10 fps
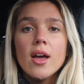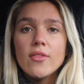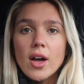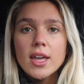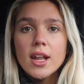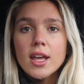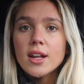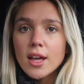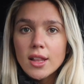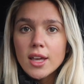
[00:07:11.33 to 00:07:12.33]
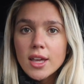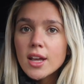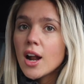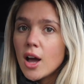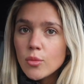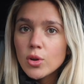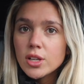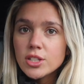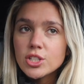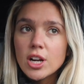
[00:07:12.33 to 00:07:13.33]
If I get it and I like it, I'm
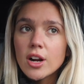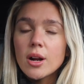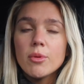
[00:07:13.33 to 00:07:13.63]
willing to share it.